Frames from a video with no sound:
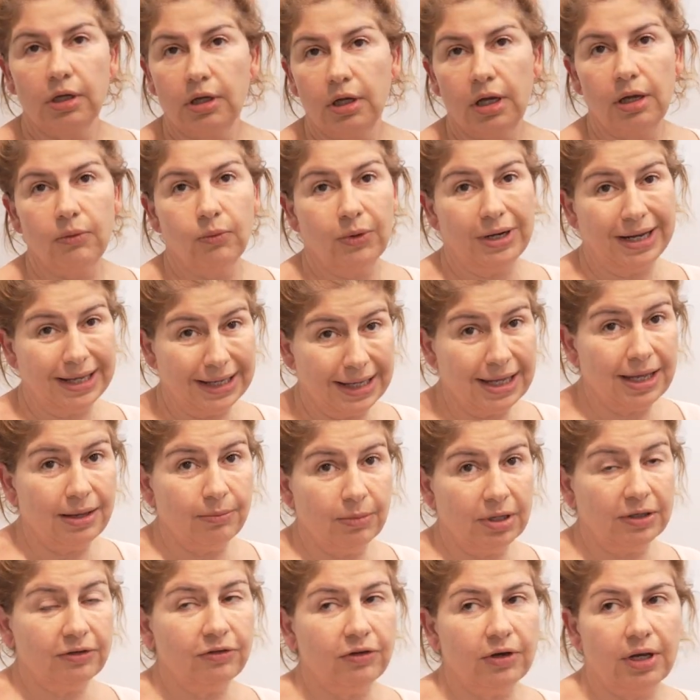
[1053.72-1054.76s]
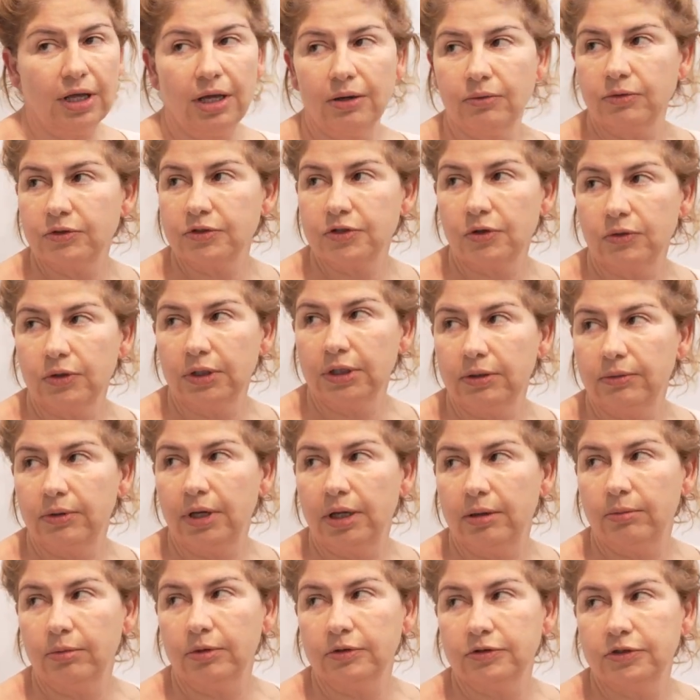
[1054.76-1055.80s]
And when I came in today, I was only
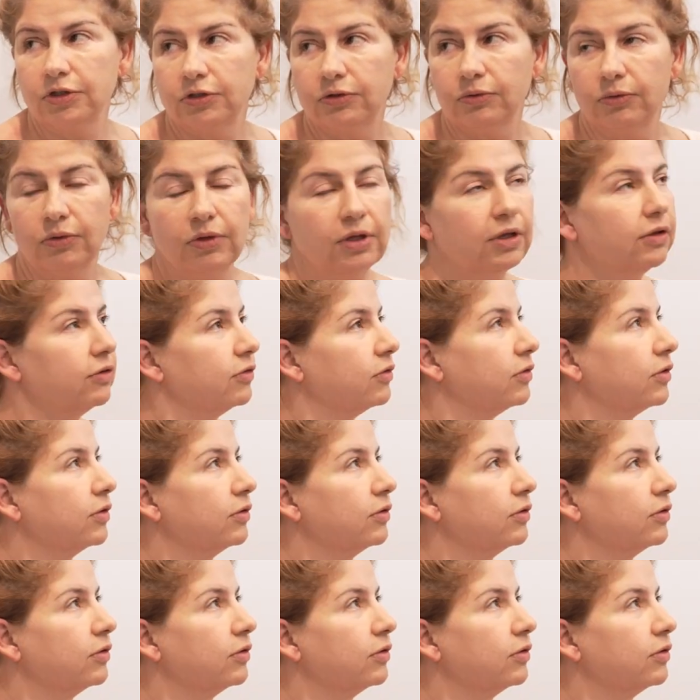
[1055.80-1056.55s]
able to do this.